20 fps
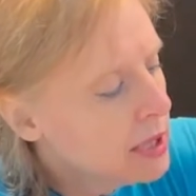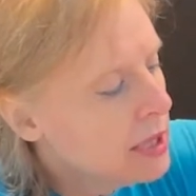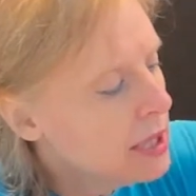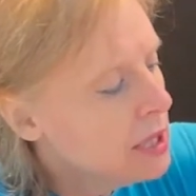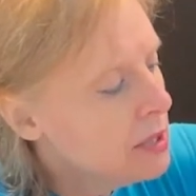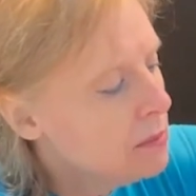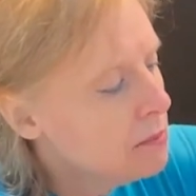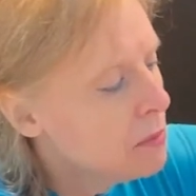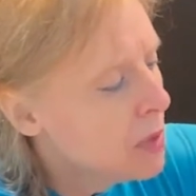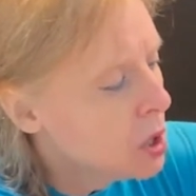
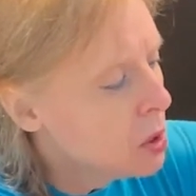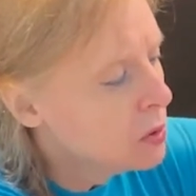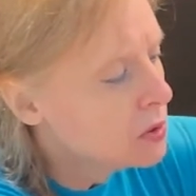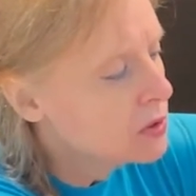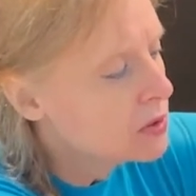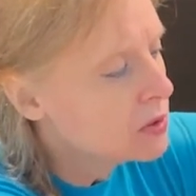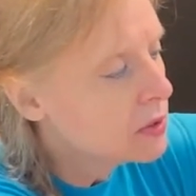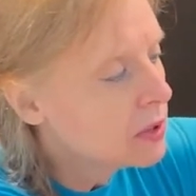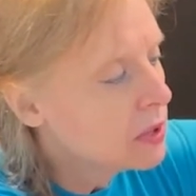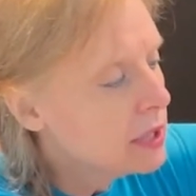eat
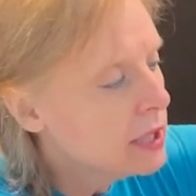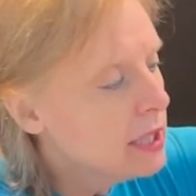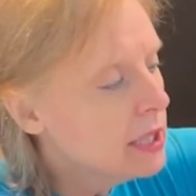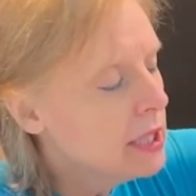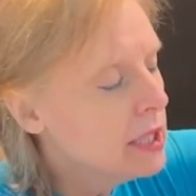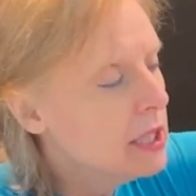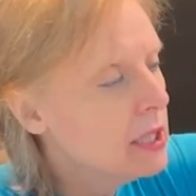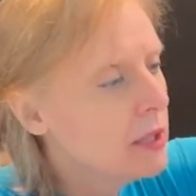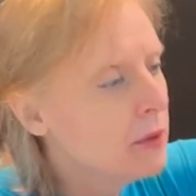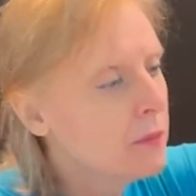
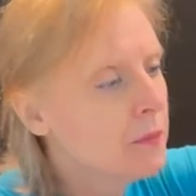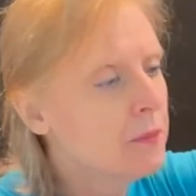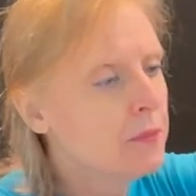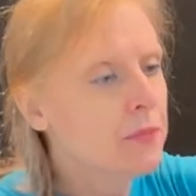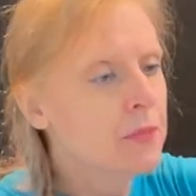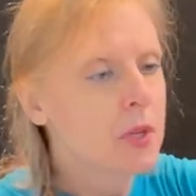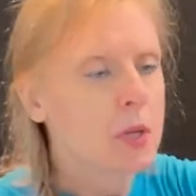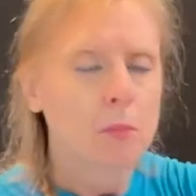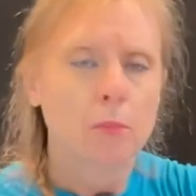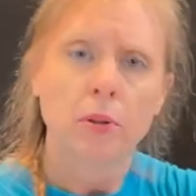mostly
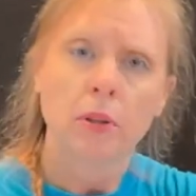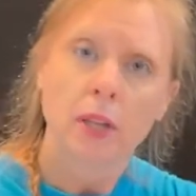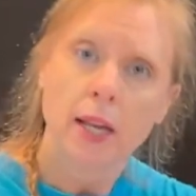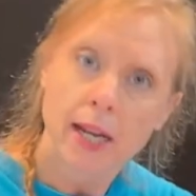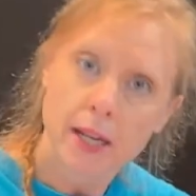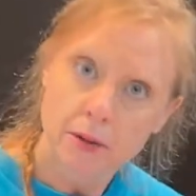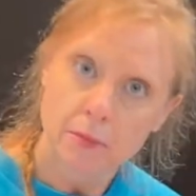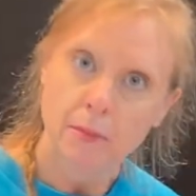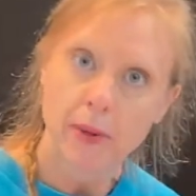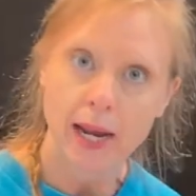
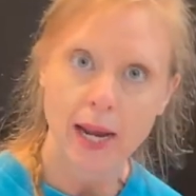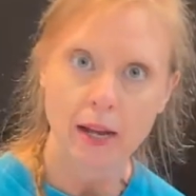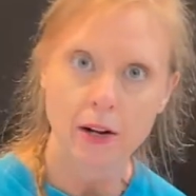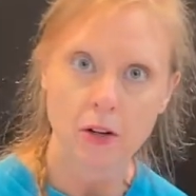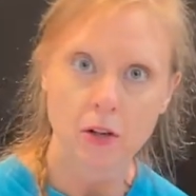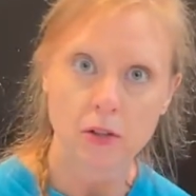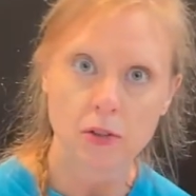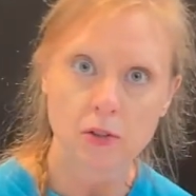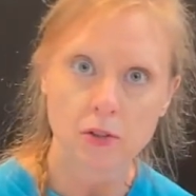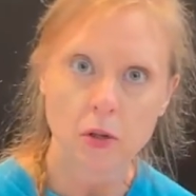plant
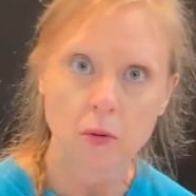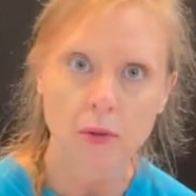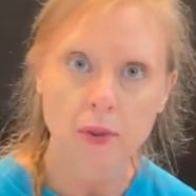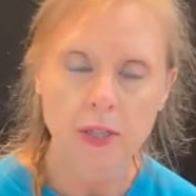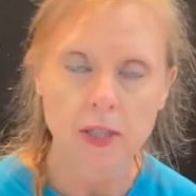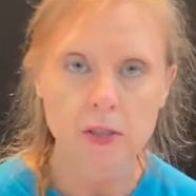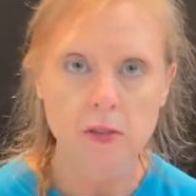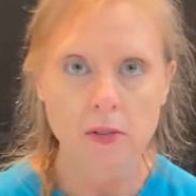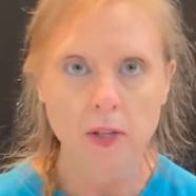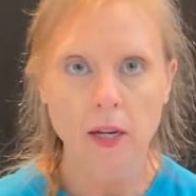matter. So
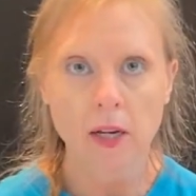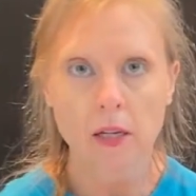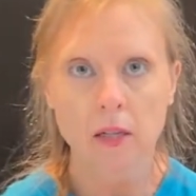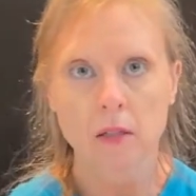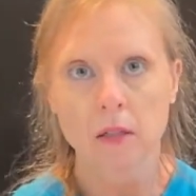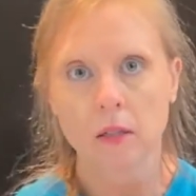things like,